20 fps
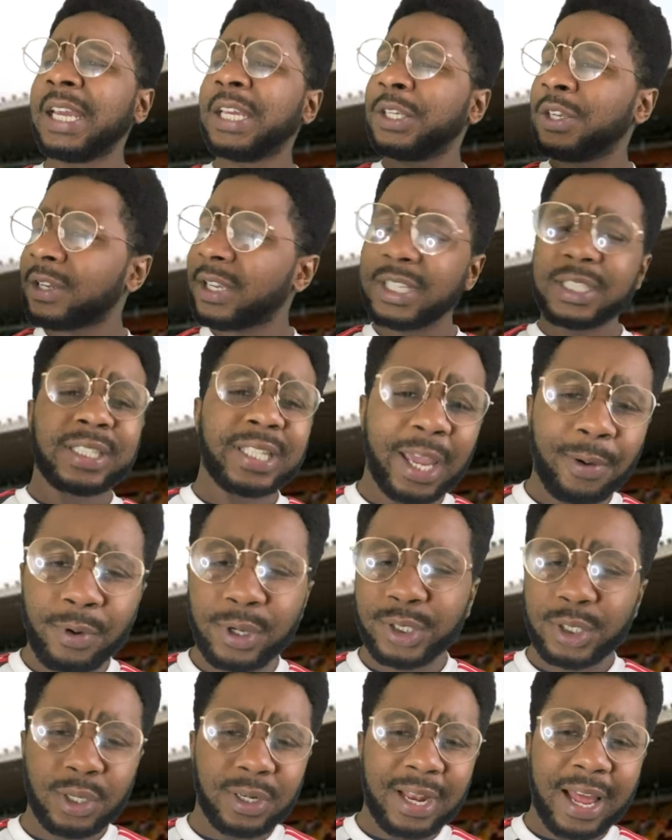You can say
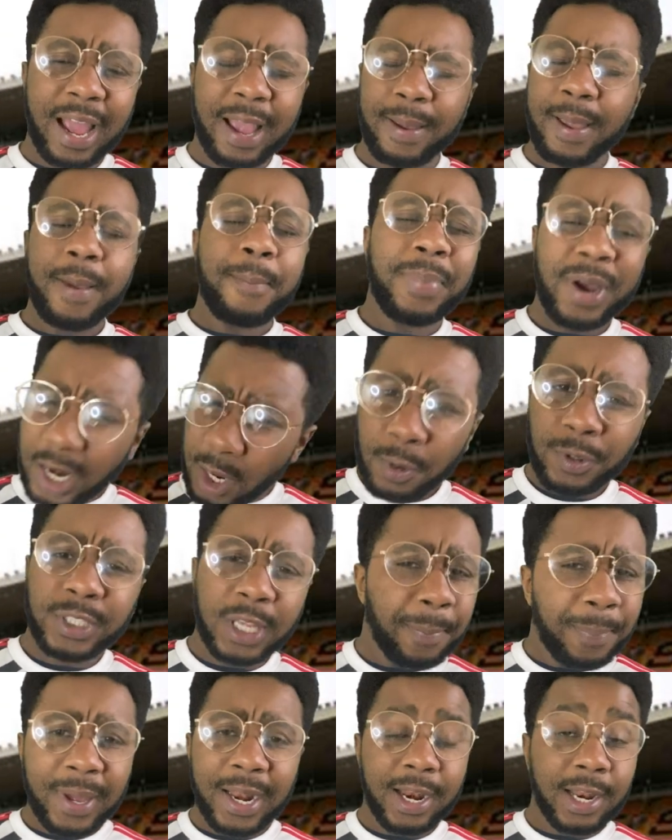what you like, but it was
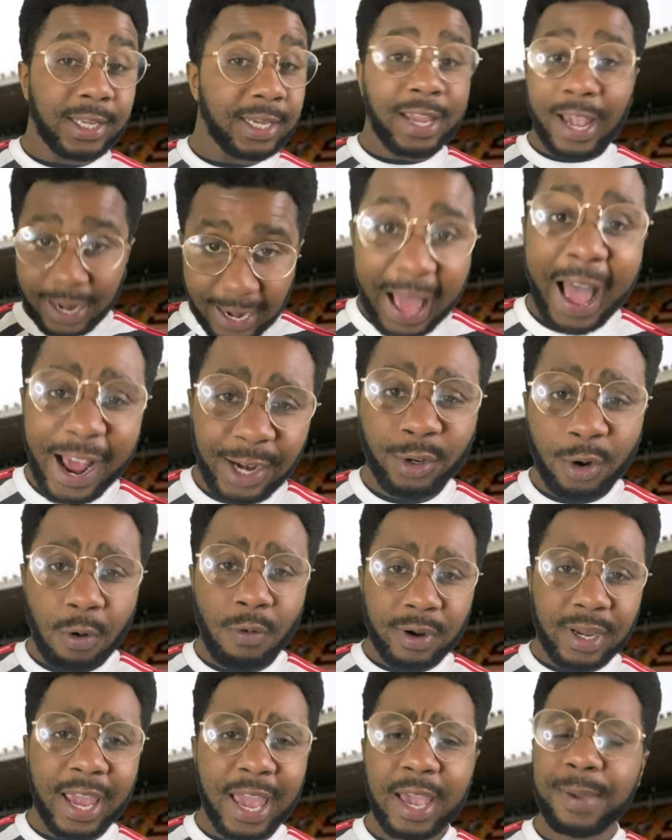a penalty, and I
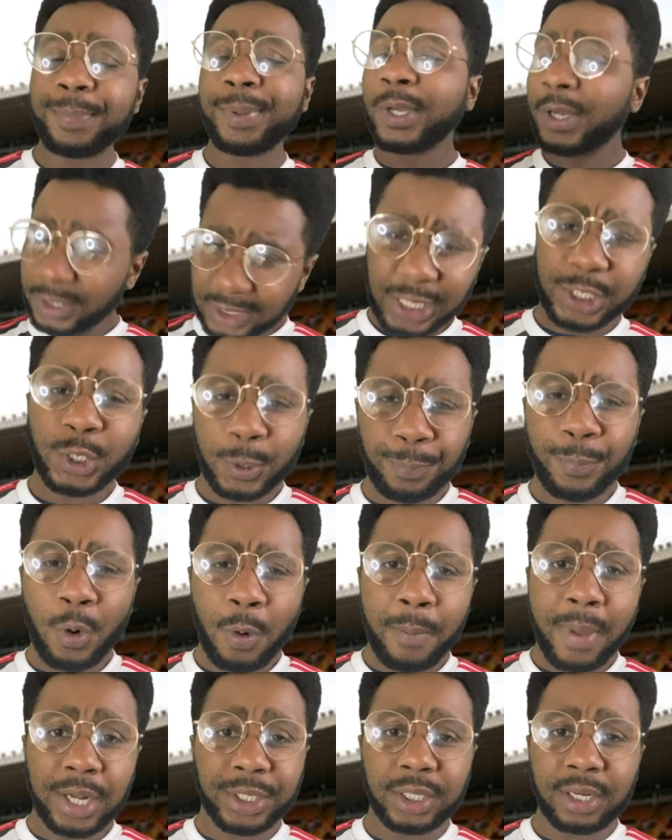don't care because I
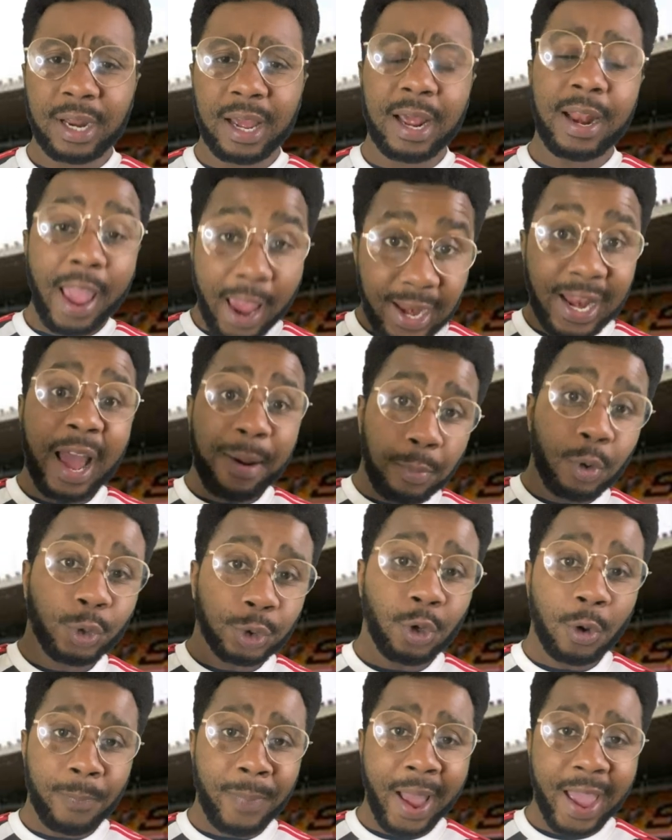support Manchester United, and I'm
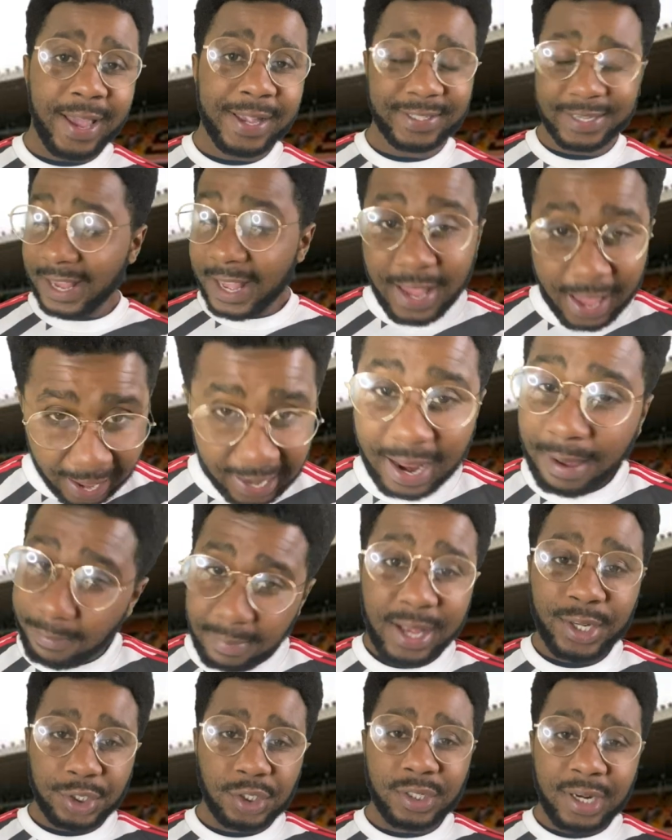also biased, and I'm
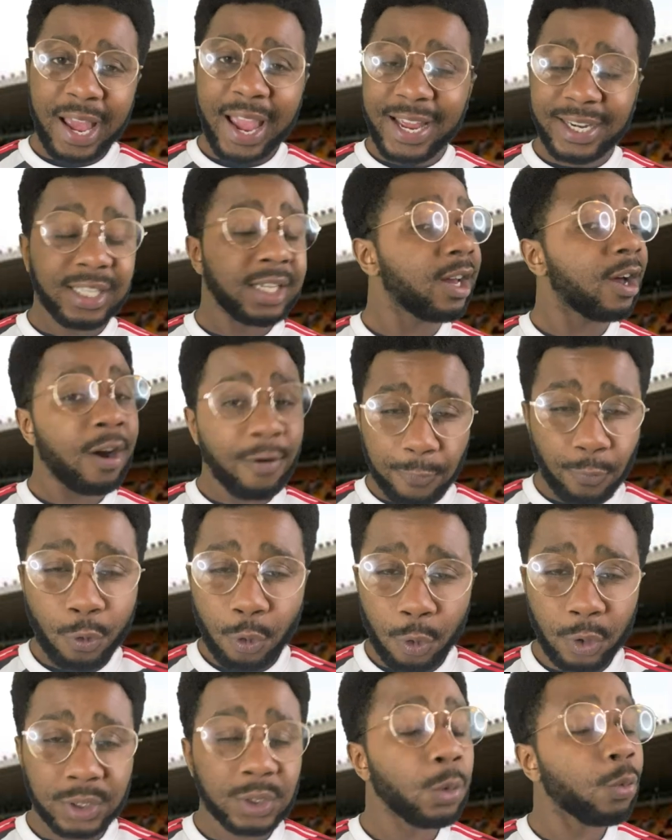Manchester United. Of
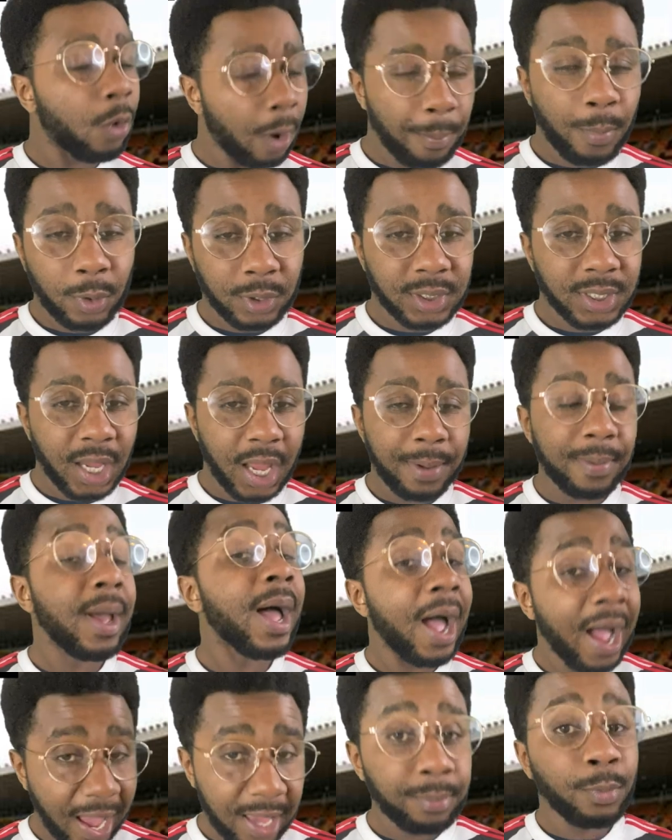course, one more time,
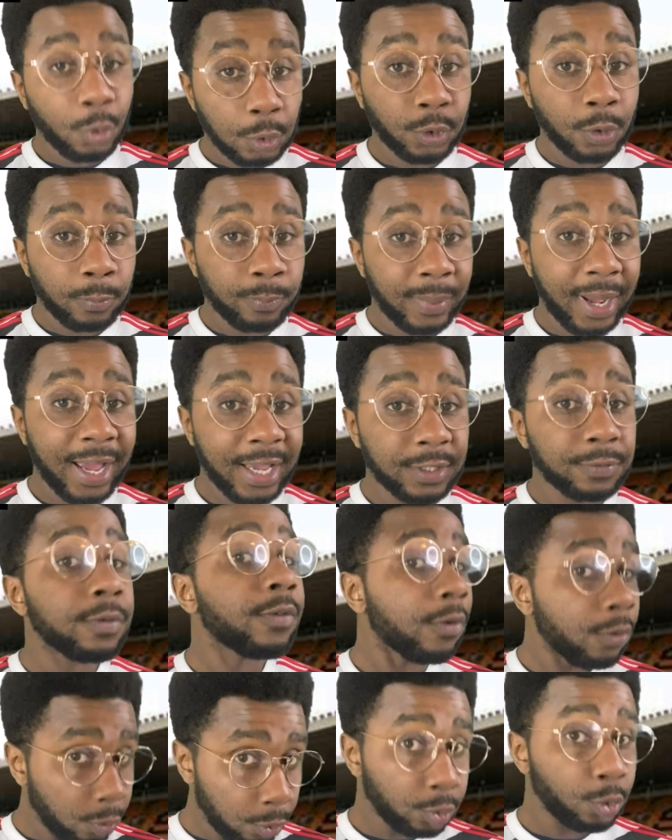I'm also
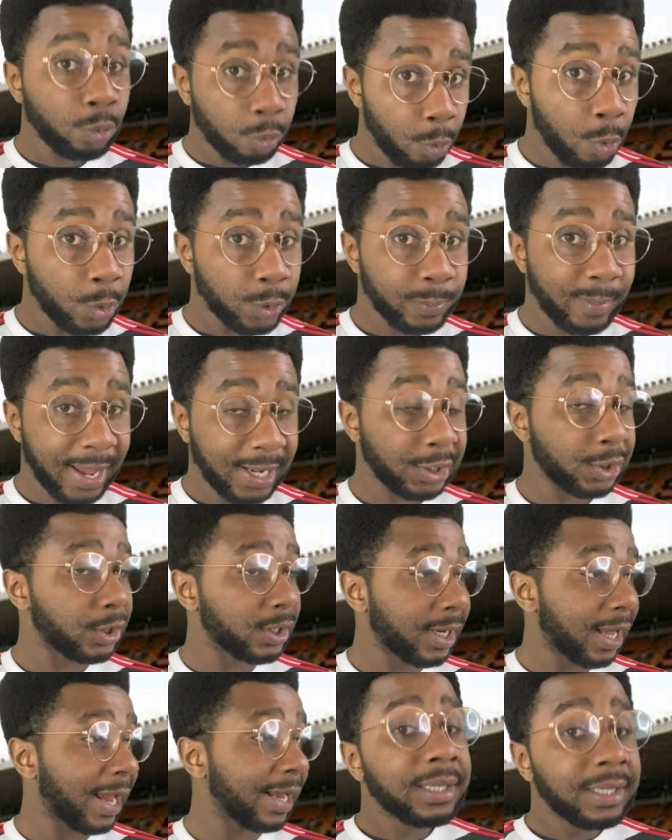biased towards Manchester
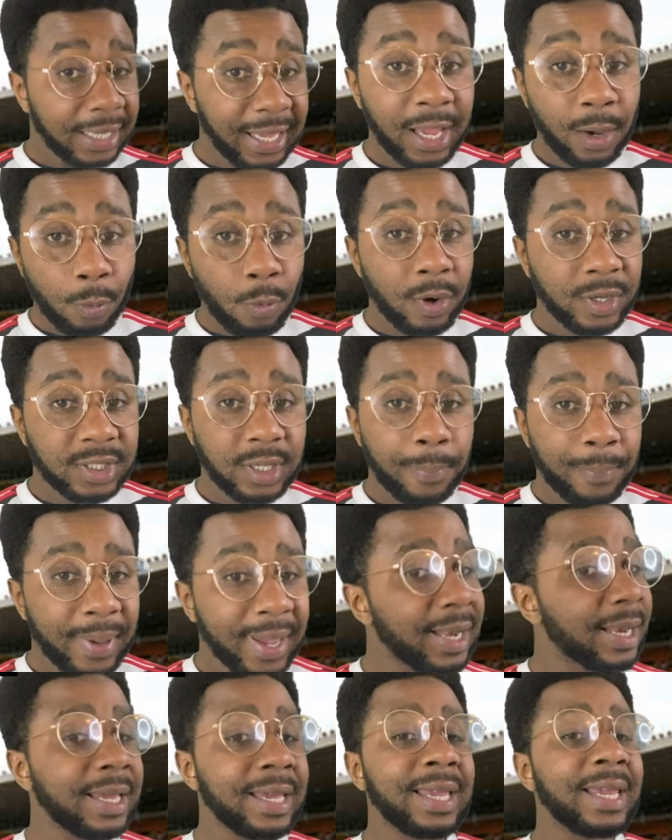United. It was a
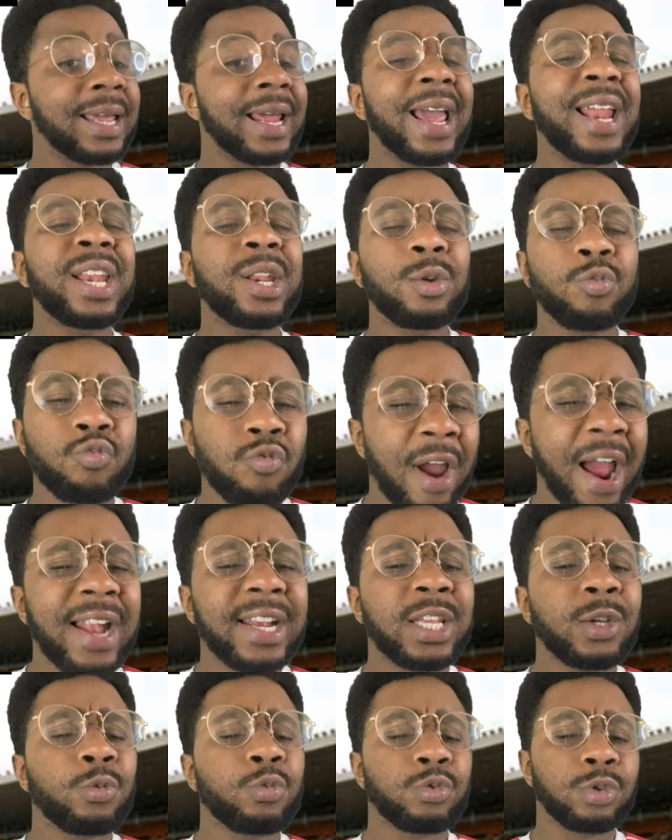penalty, and
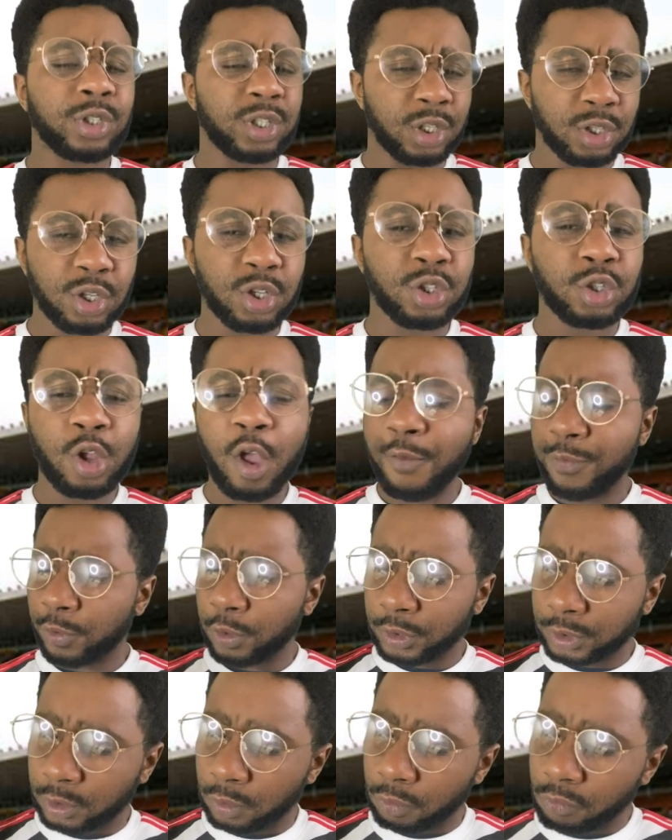rightly was it deserved
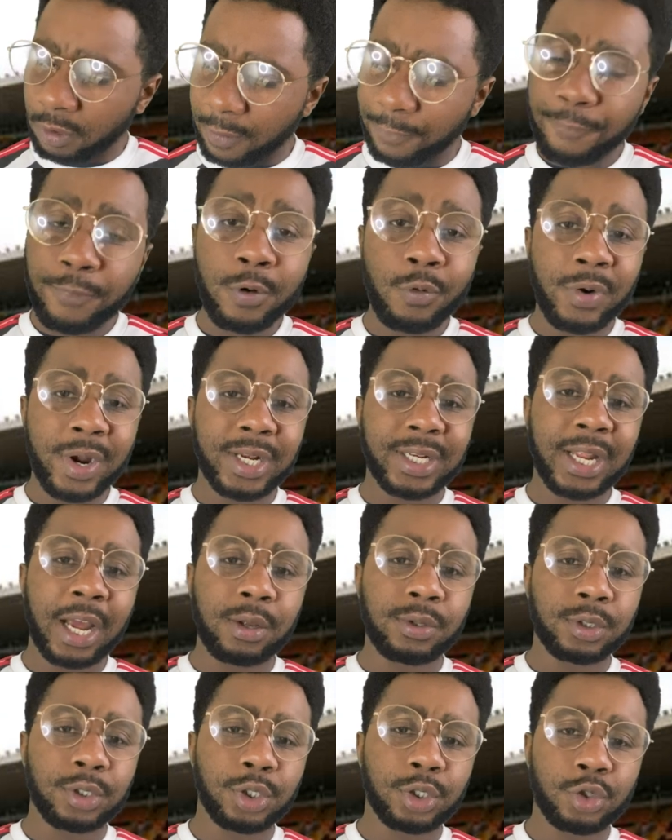because the referee went
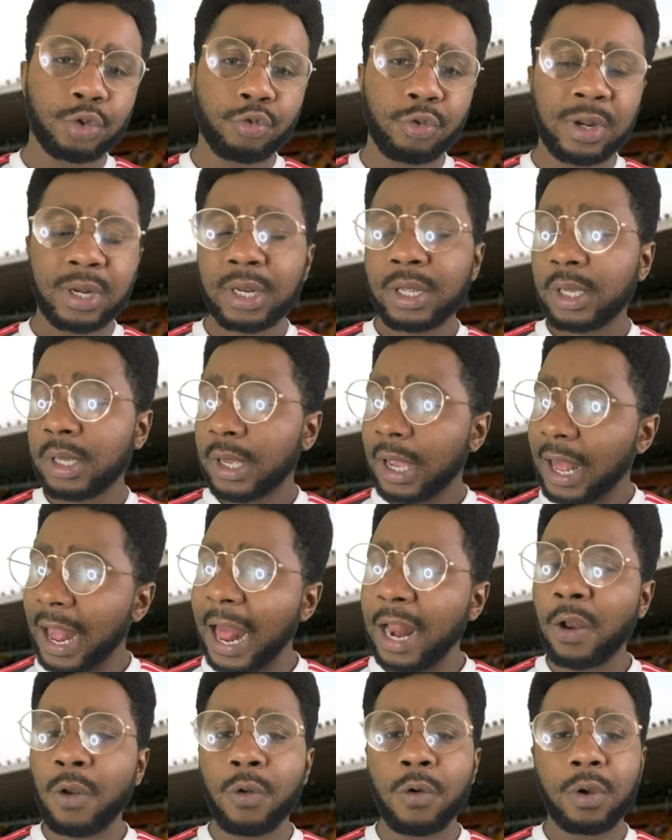down to the screen and
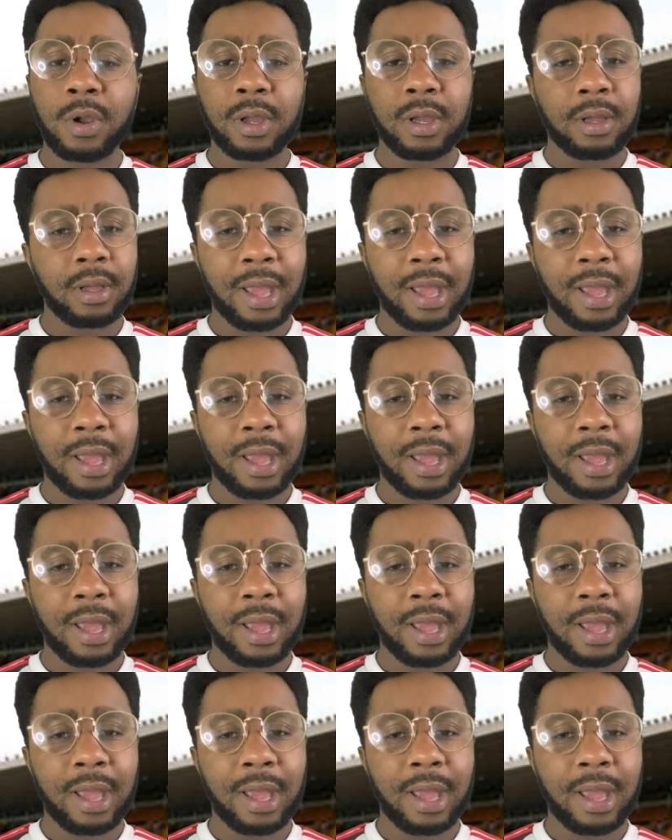had a look.